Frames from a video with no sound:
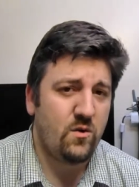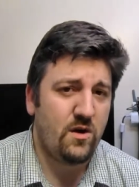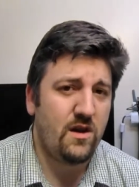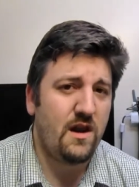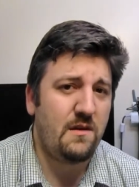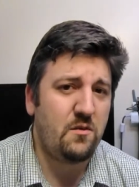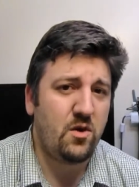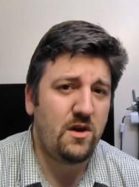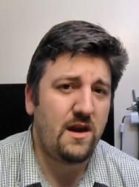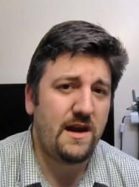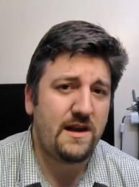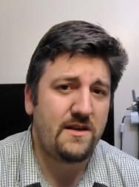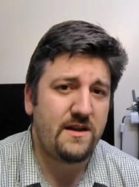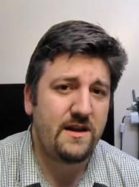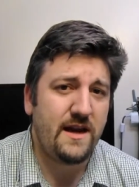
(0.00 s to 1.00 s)
We're a lot more
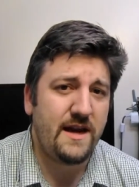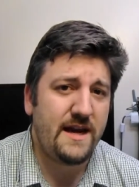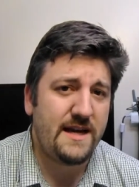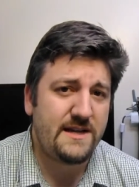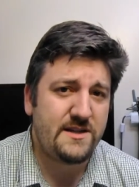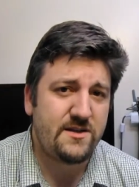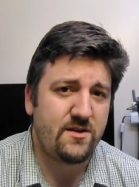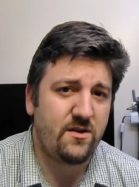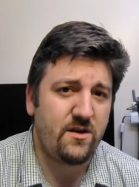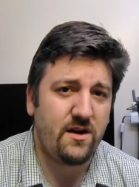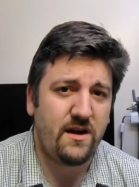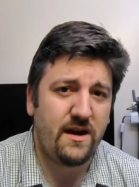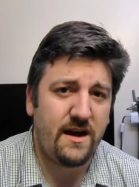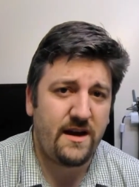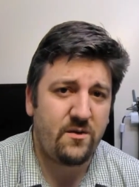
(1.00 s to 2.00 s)
likely to
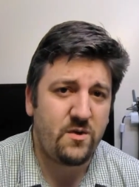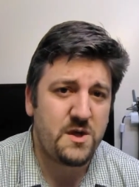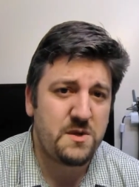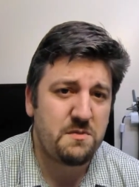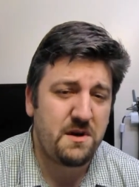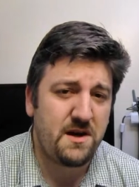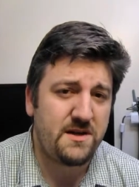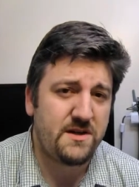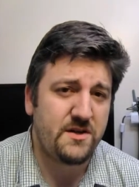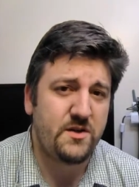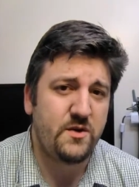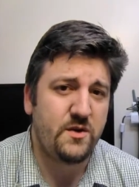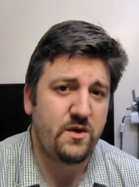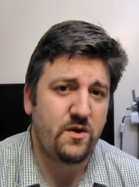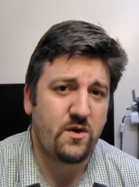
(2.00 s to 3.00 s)
answer and respond
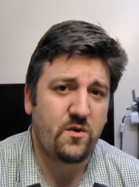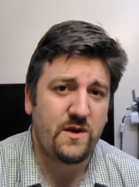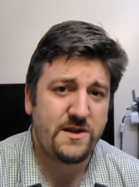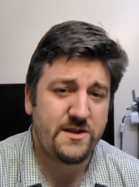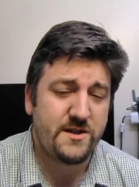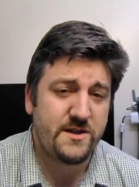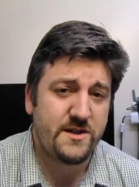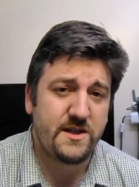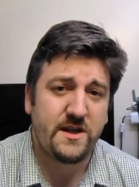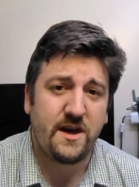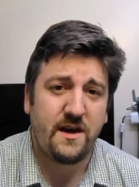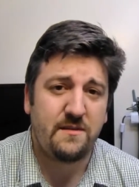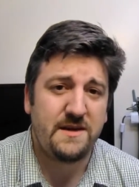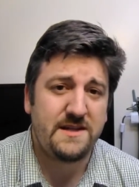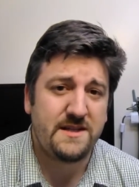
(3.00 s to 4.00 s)
to your questions and
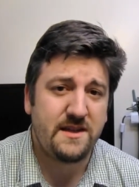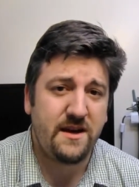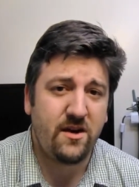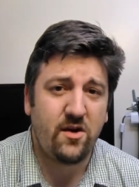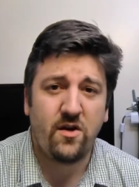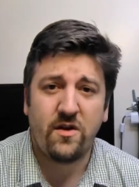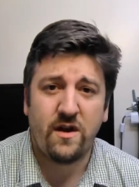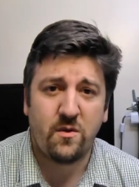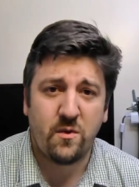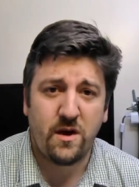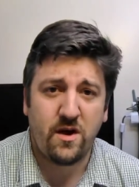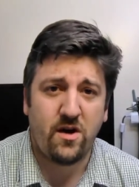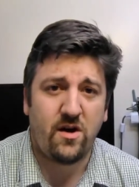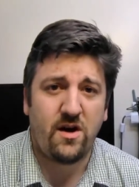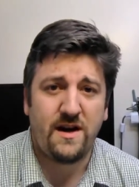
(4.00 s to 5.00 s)
comments there than
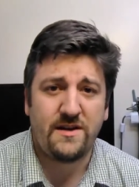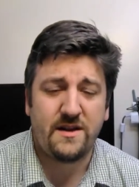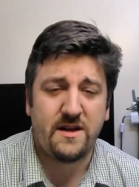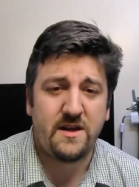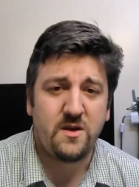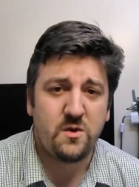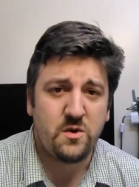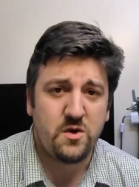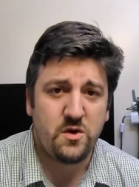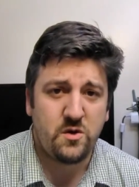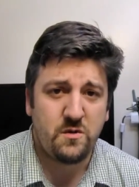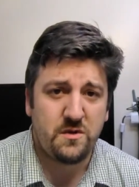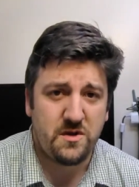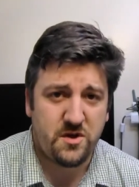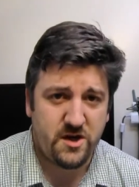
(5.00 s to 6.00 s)
we are at the
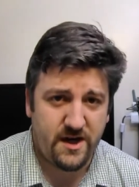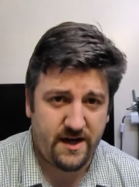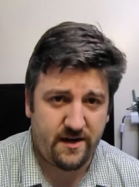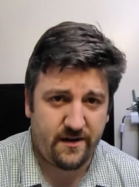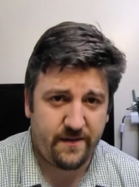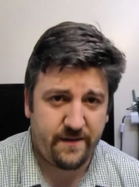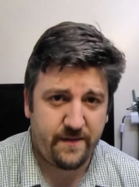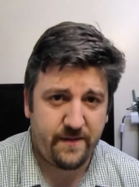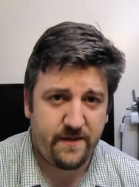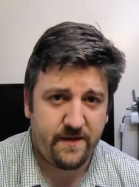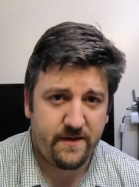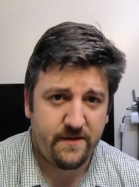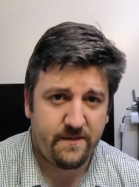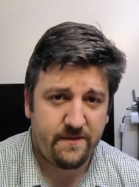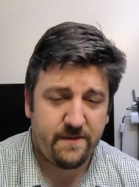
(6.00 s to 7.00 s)
YouTube channel
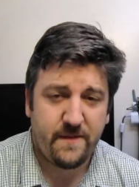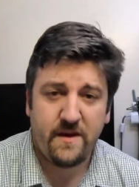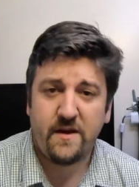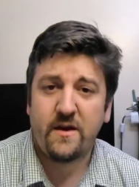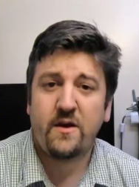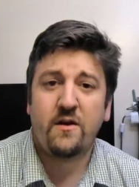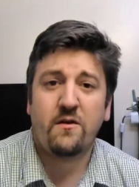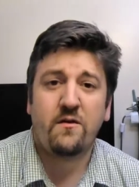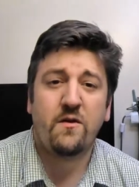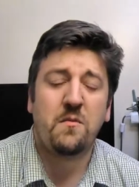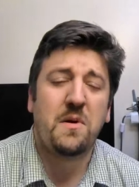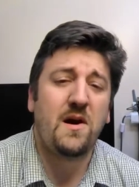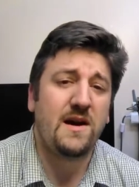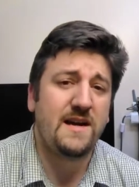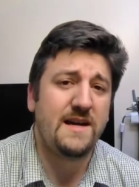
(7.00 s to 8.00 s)
for
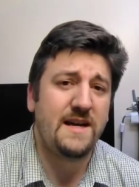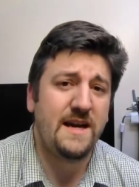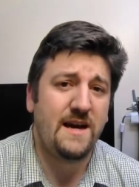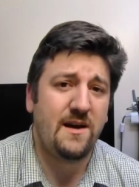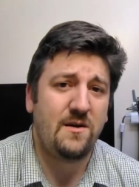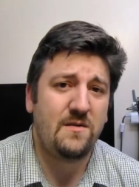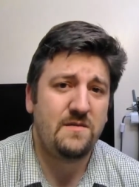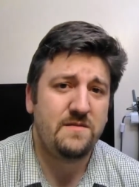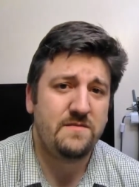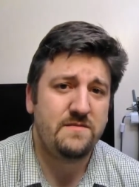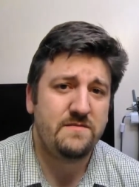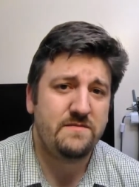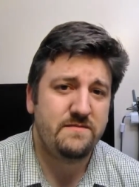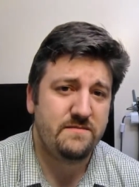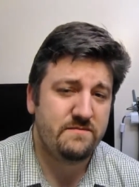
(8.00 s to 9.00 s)
Pocket Now,
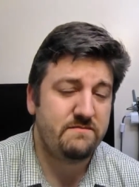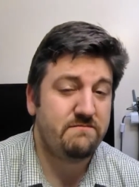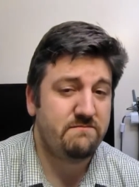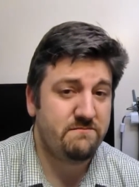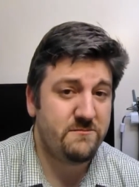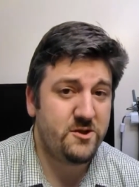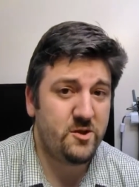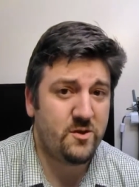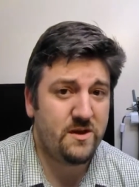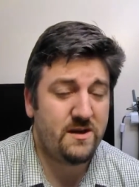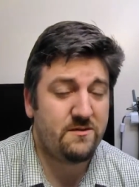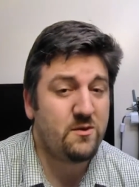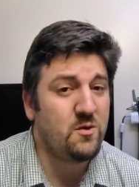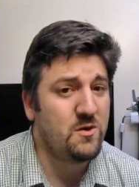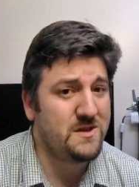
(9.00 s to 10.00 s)
showing
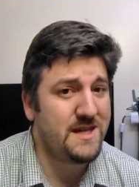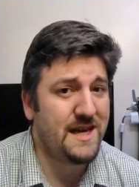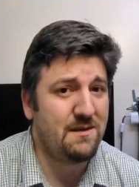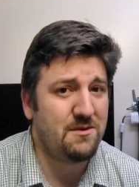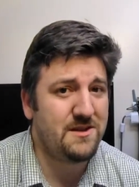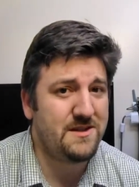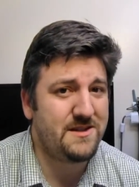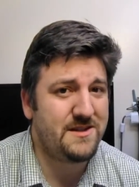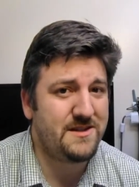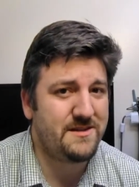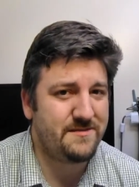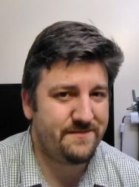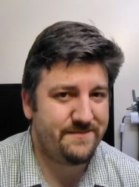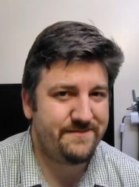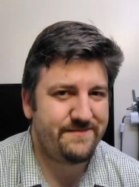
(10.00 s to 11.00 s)
off cool tablets,
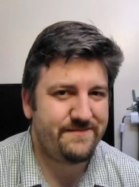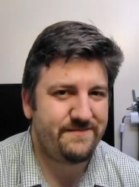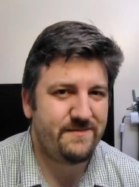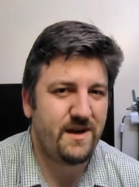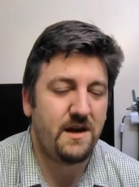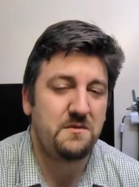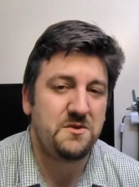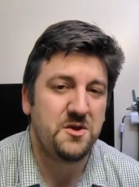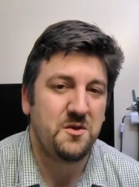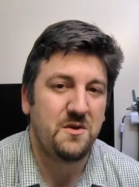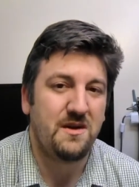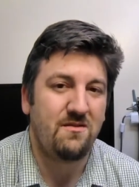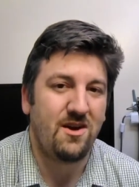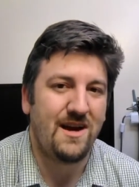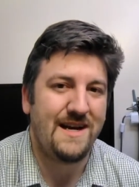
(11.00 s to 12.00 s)
I'm Joe
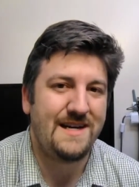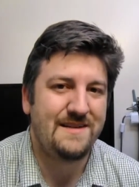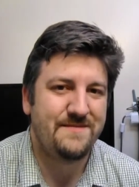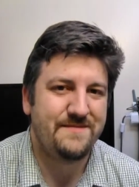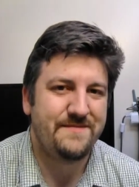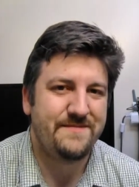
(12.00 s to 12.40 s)
Levi.